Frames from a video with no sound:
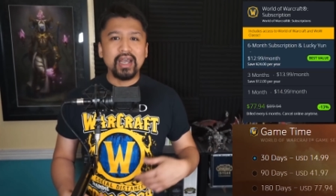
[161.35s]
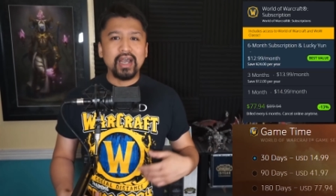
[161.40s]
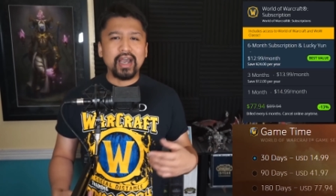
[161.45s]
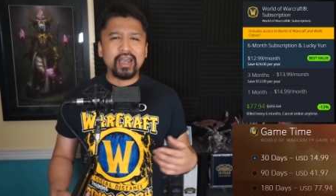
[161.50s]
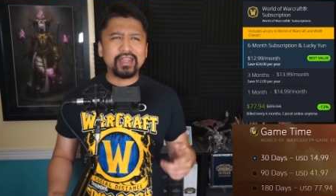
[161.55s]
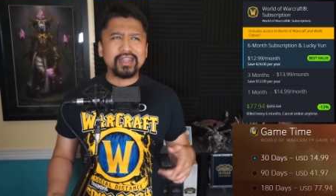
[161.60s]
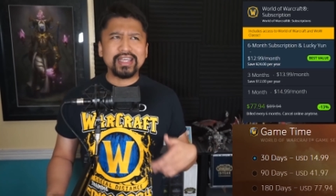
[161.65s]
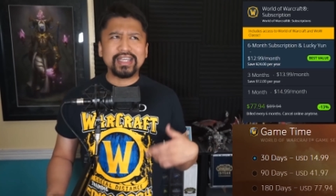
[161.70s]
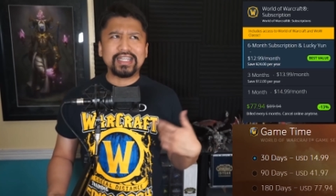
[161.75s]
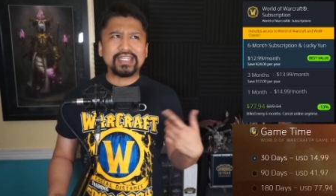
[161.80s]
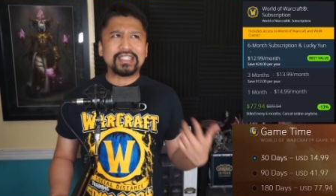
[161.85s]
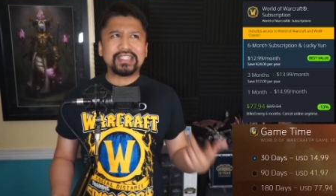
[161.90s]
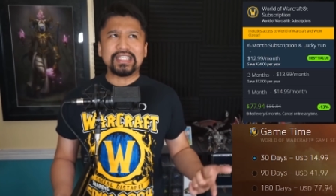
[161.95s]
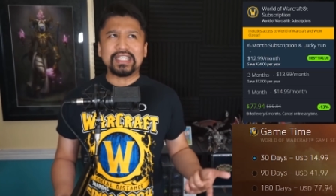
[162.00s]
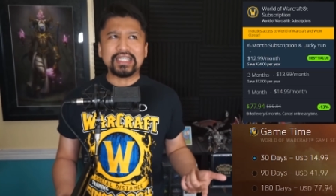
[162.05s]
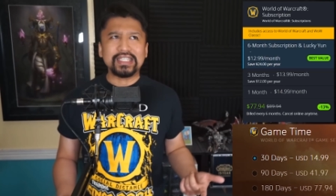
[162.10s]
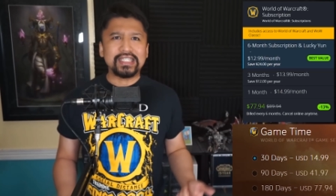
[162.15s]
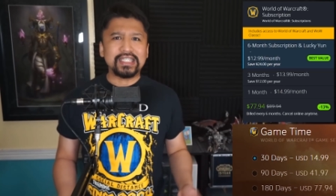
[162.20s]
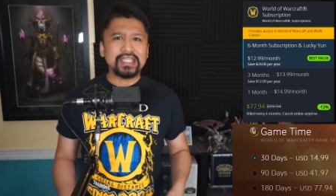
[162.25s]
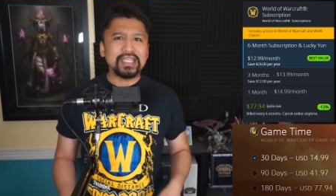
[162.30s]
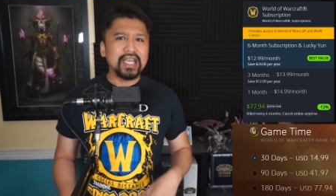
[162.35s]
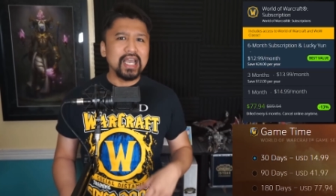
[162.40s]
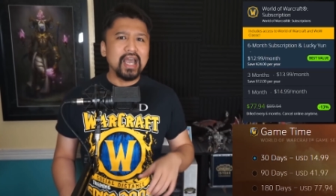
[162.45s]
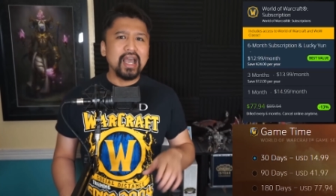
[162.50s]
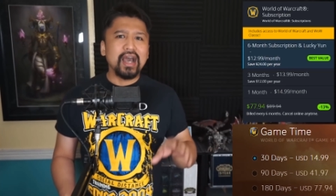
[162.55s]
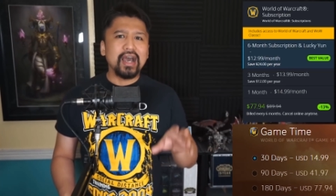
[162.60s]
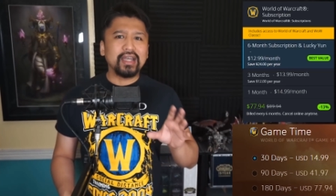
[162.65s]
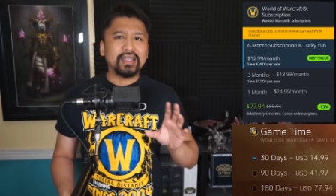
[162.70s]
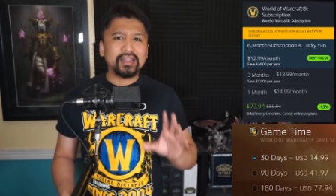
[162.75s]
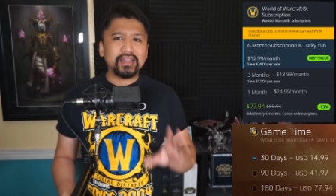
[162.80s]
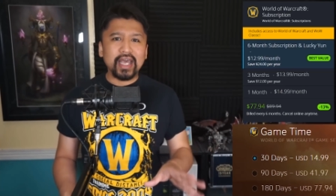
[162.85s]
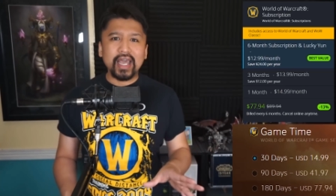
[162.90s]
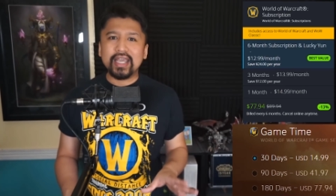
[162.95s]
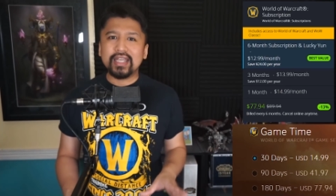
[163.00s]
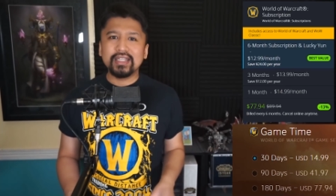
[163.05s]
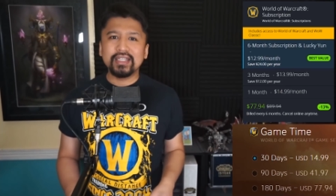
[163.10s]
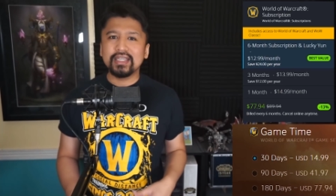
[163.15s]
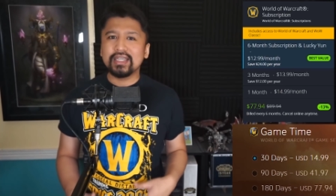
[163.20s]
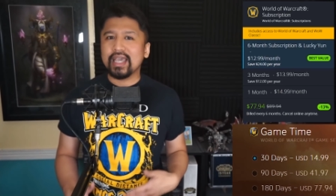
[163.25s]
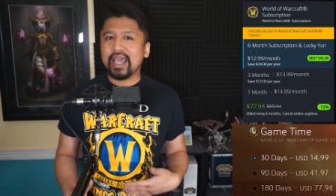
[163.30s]
I think a 60, a
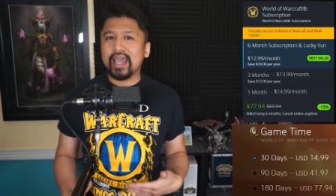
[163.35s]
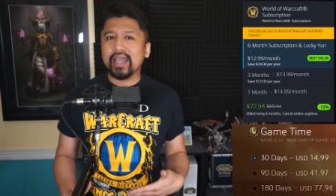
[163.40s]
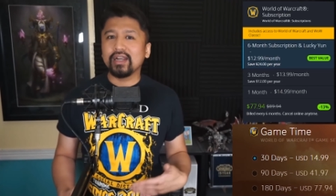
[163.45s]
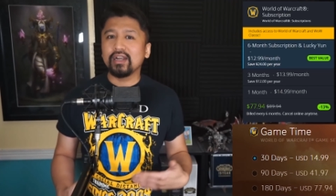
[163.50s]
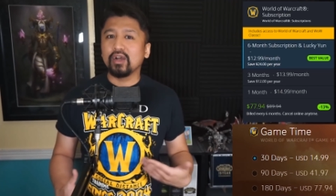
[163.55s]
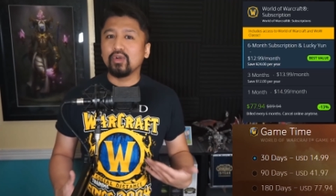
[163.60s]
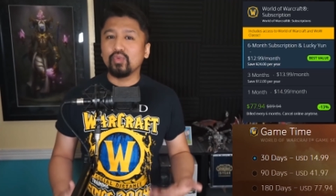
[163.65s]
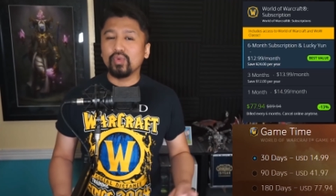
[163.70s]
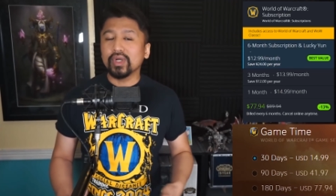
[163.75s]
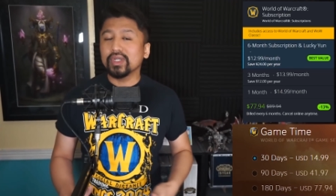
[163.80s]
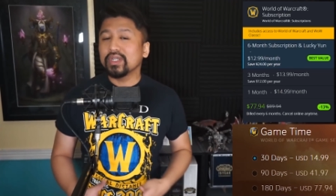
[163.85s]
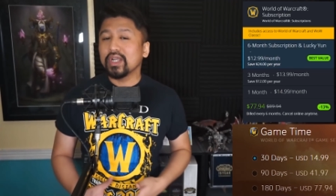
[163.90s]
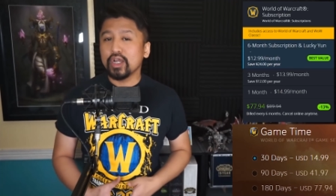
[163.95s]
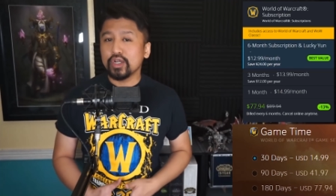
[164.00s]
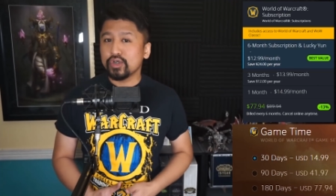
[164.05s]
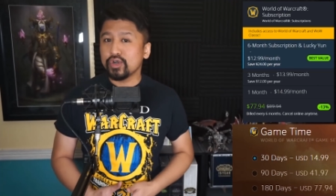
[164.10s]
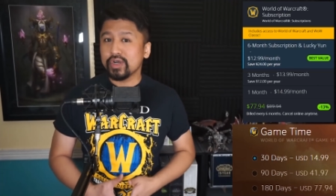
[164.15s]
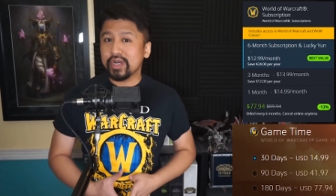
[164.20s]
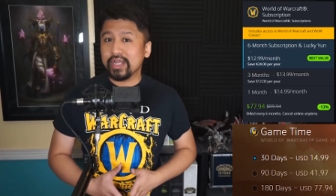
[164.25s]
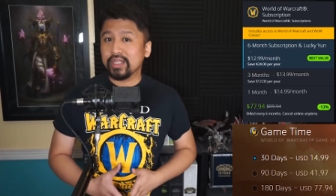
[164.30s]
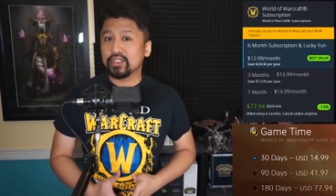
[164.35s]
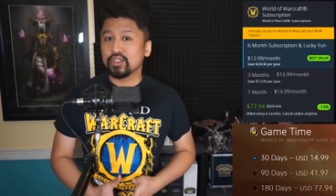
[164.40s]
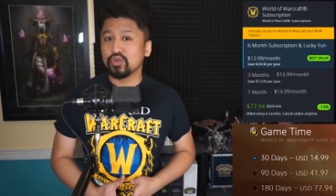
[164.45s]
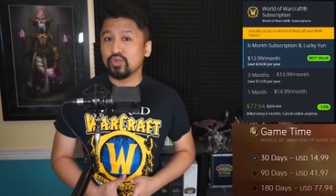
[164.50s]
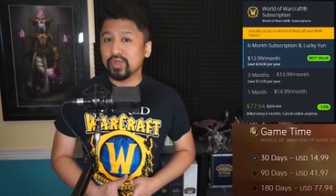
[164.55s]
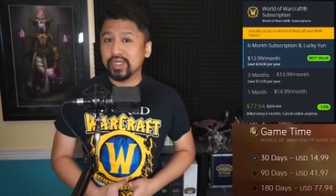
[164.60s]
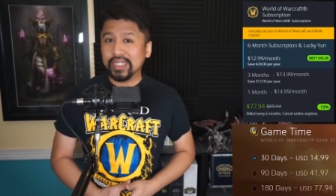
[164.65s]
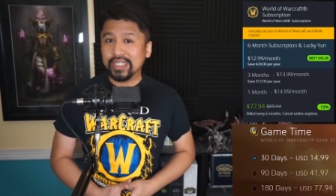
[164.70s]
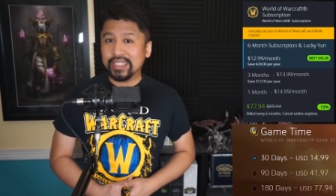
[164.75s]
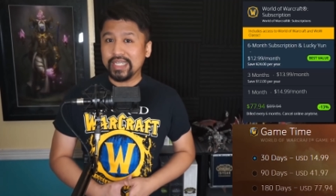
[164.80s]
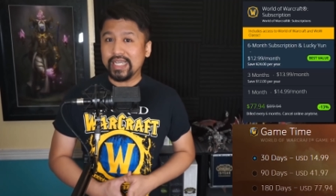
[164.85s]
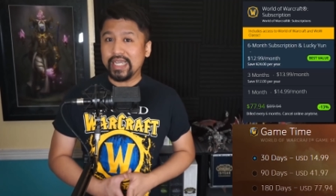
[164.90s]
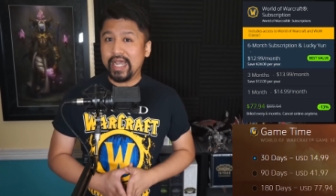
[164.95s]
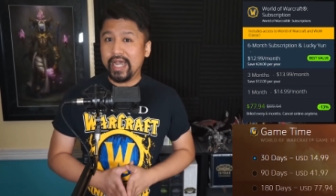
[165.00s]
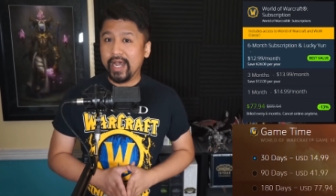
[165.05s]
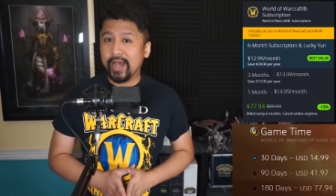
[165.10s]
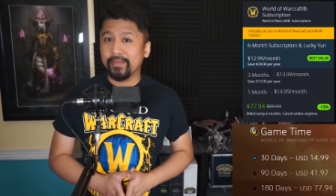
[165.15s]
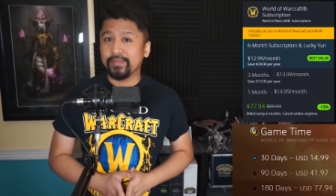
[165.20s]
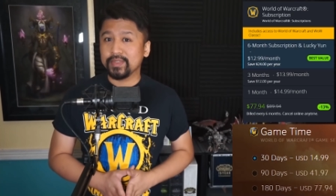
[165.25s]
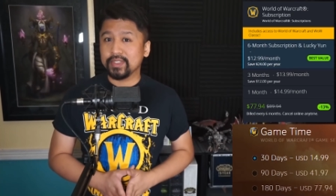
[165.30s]
90, and a 120-day
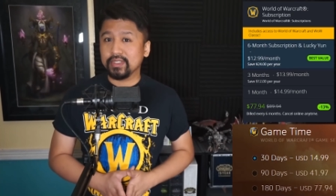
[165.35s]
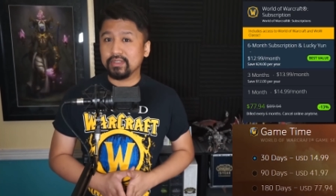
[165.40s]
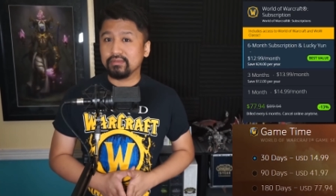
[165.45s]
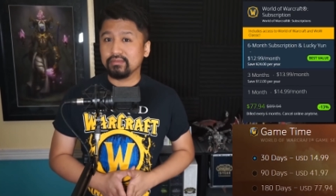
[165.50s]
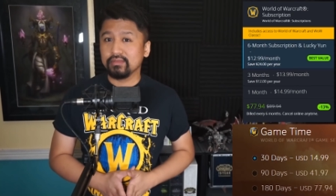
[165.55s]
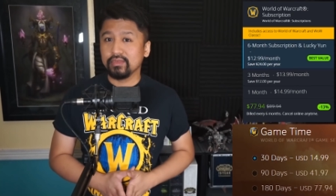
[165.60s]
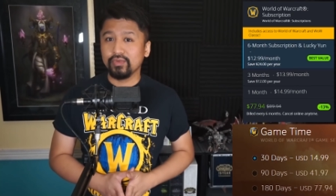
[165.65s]
option,